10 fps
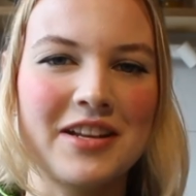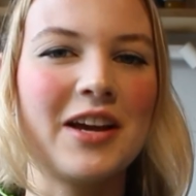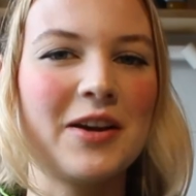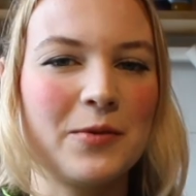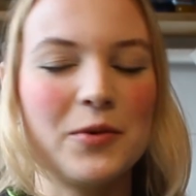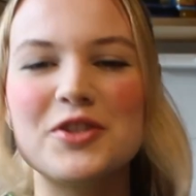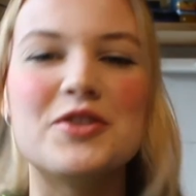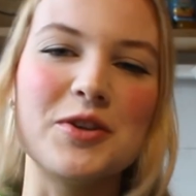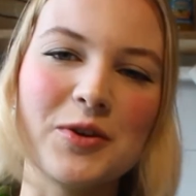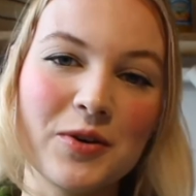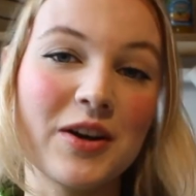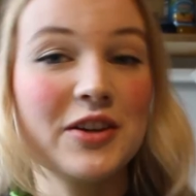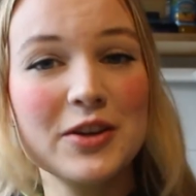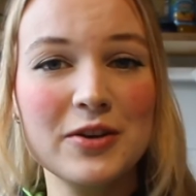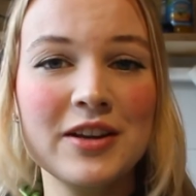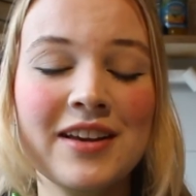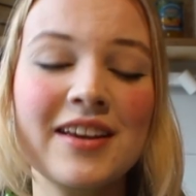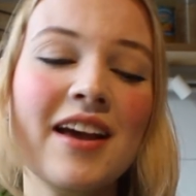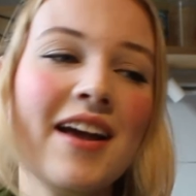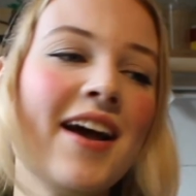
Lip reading: I want to do at uni.